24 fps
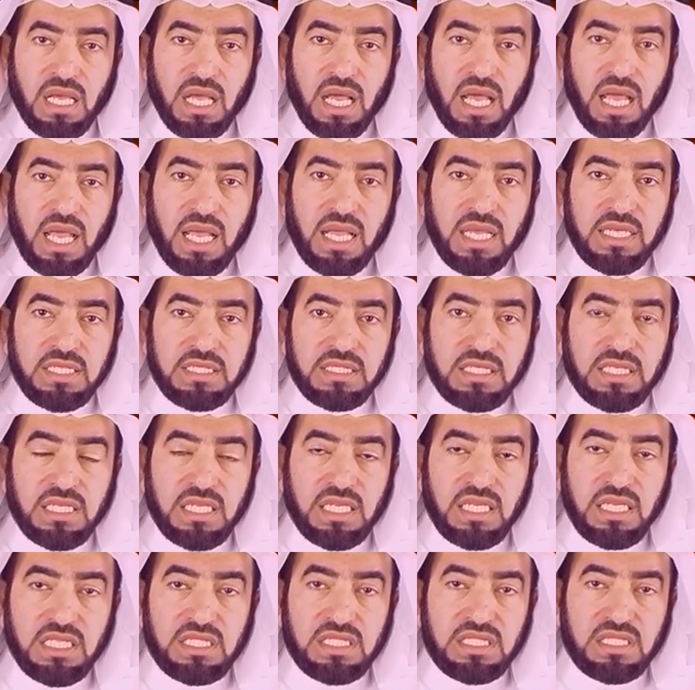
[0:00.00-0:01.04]
And
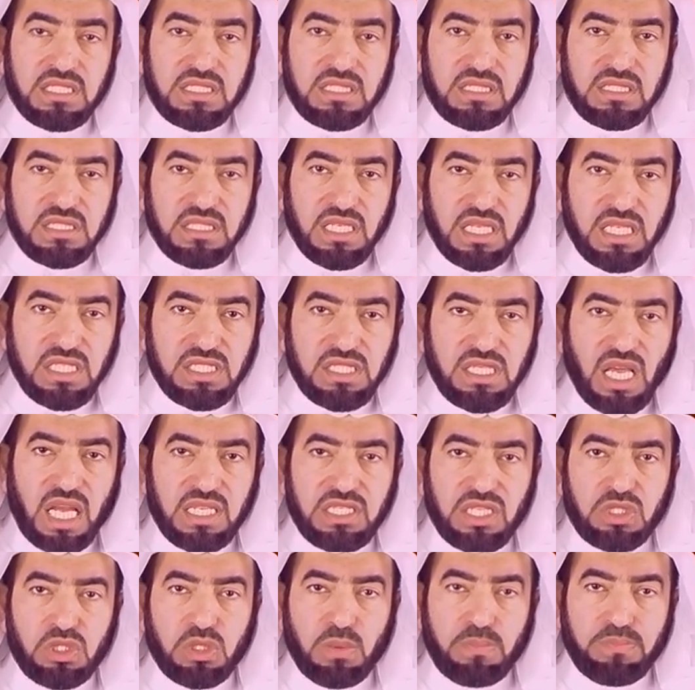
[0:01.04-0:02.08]
he He
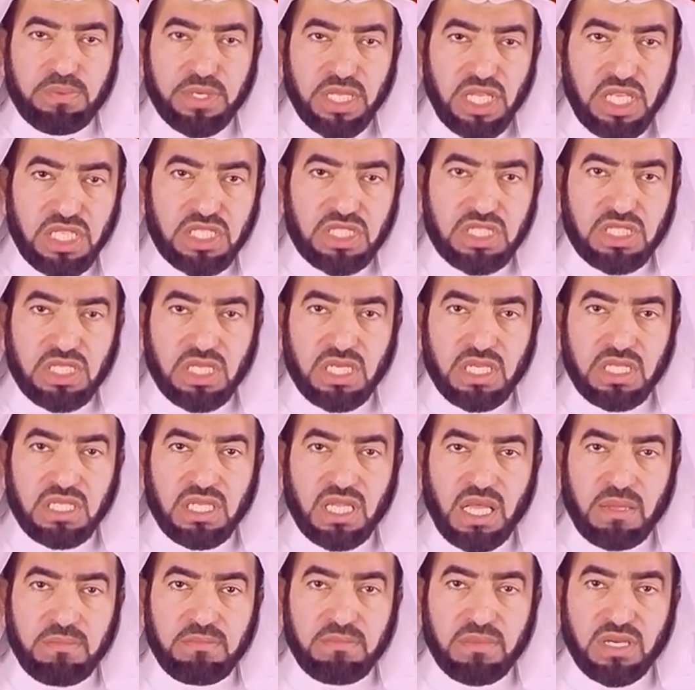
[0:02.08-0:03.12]
started to preach
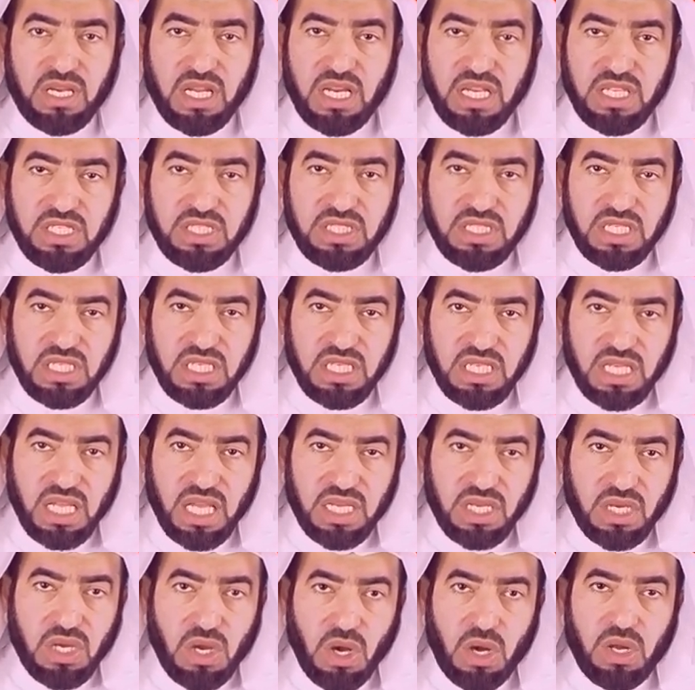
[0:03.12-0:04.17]
them religion
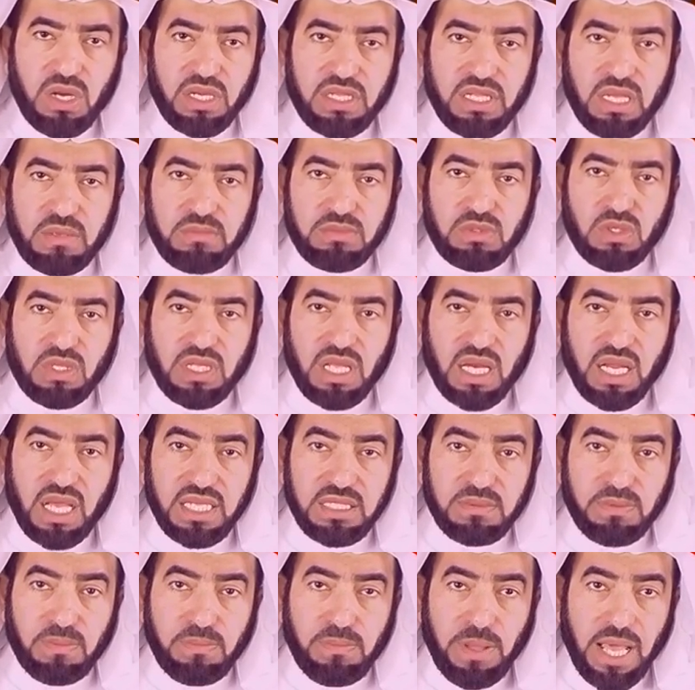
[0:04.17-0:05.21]
and call them to the
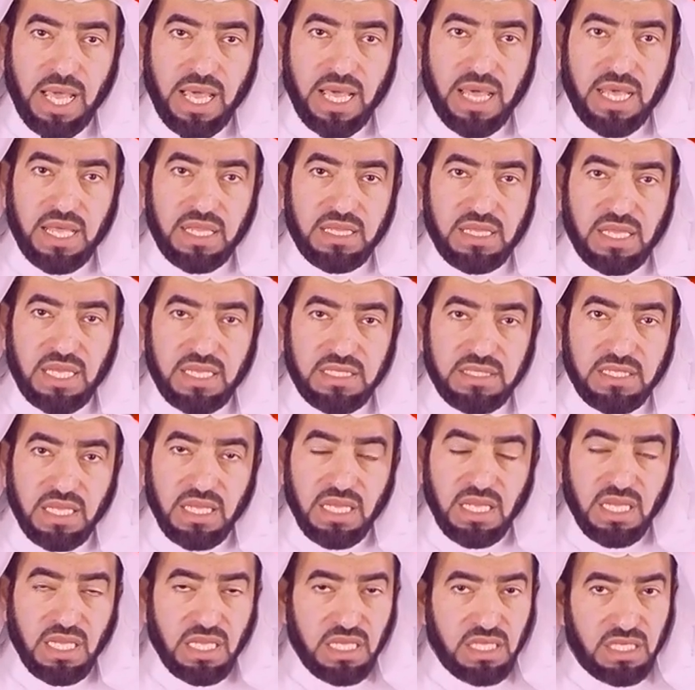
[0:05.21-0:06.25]
right path, and
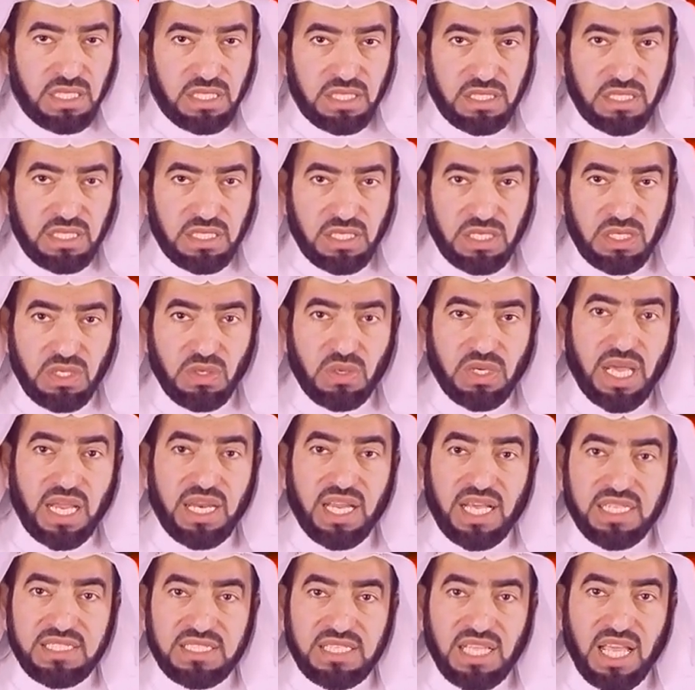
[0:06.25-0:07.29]
you
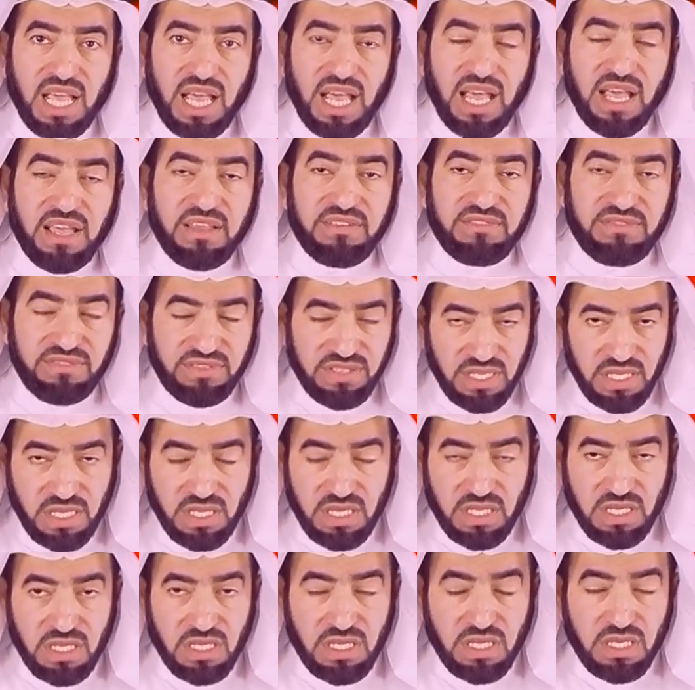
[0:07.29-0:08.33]
cannot have
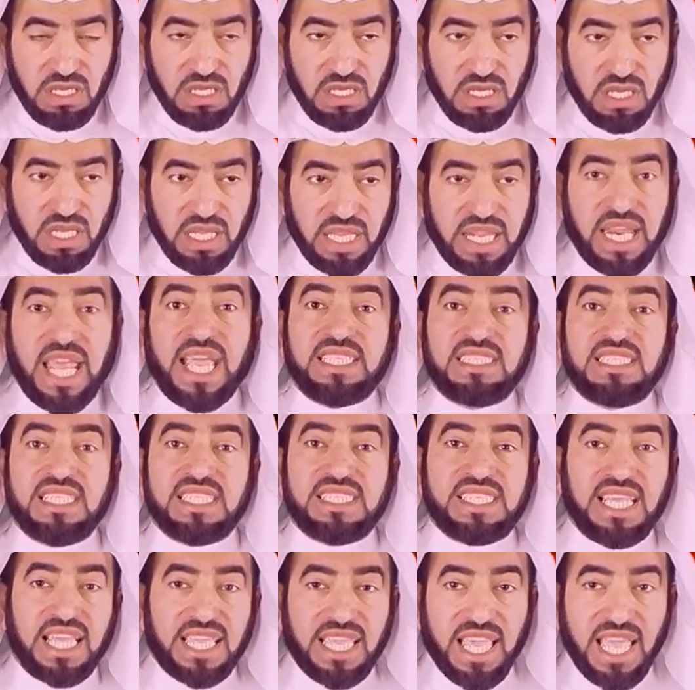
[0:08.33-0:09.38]

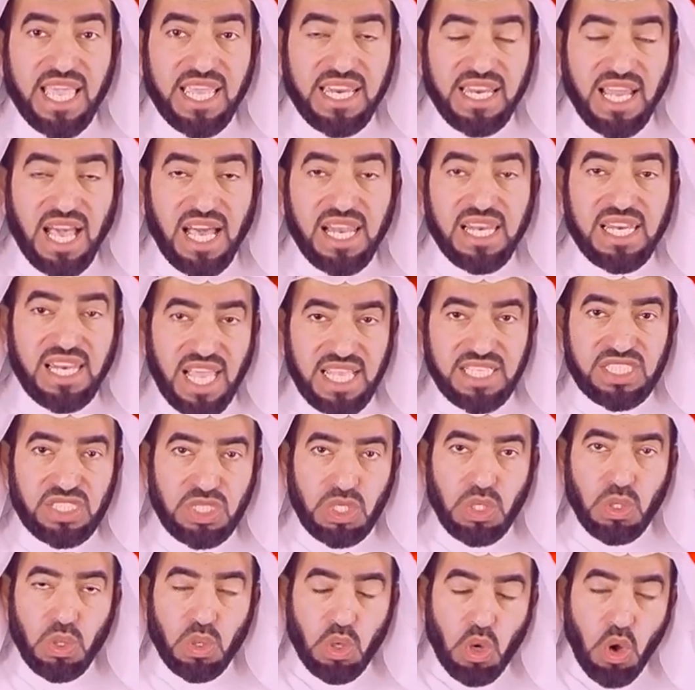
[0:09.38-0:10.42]
greatness again unless
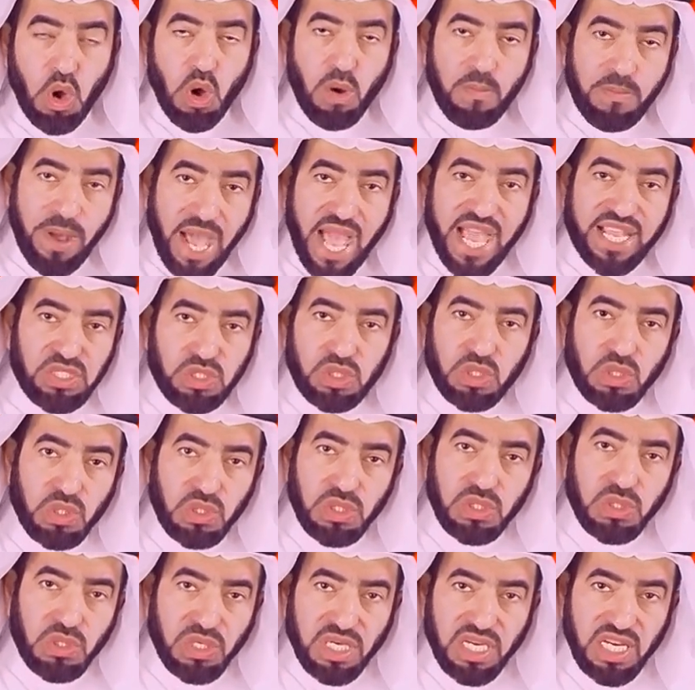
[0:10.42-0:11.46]
you go back to
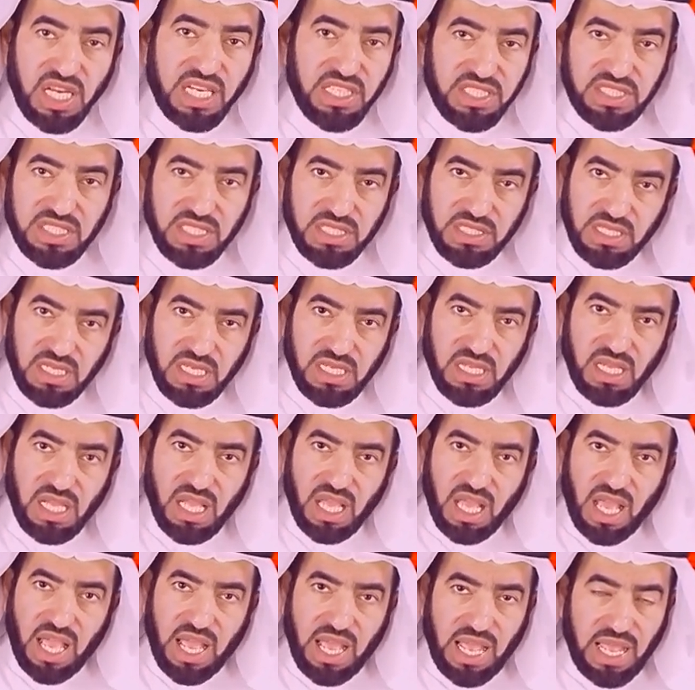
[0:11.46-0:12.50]
your religion
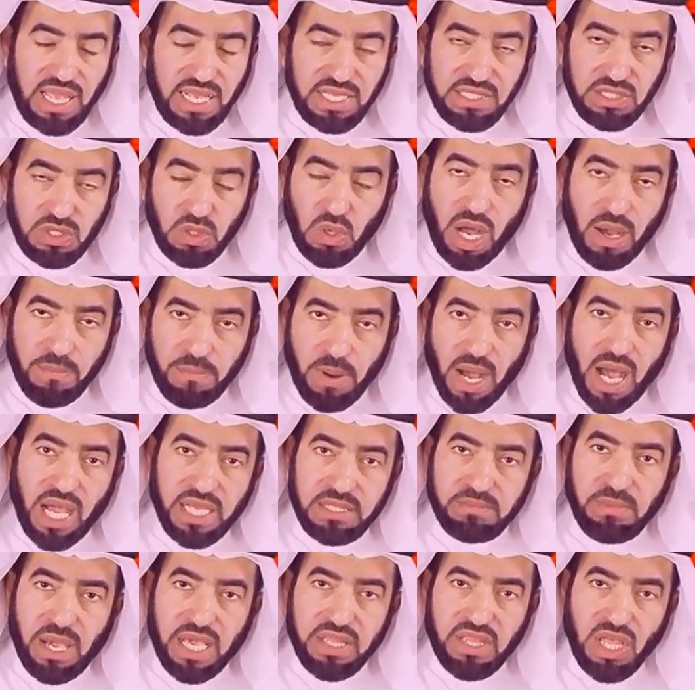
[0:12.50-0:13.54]
and you
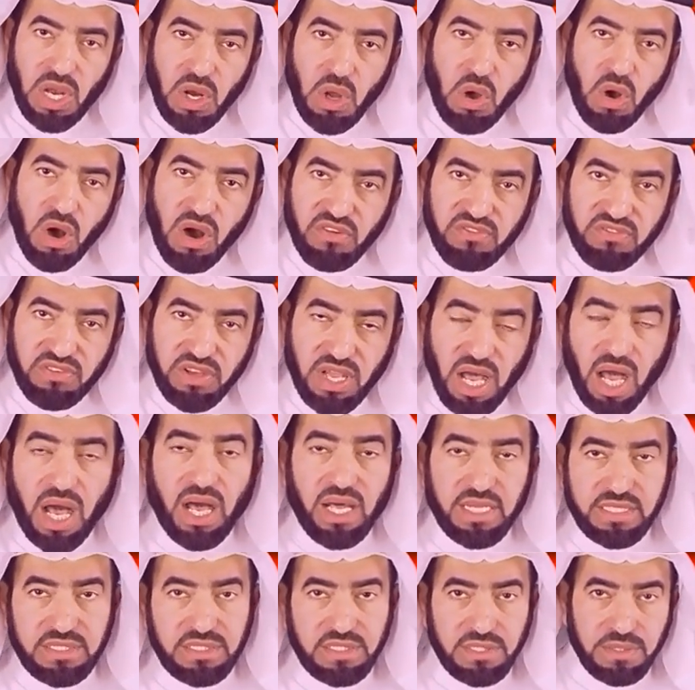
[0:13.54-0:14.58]
abide by the law of
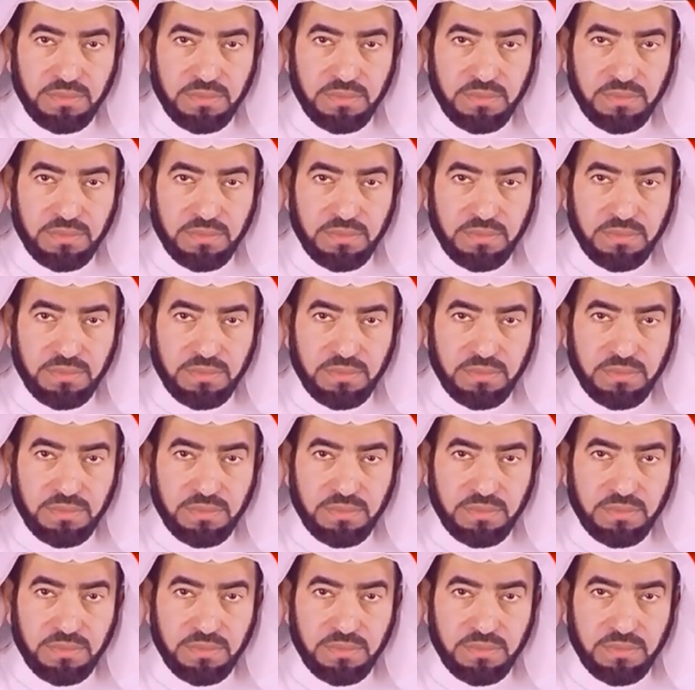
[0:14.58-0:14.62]
God.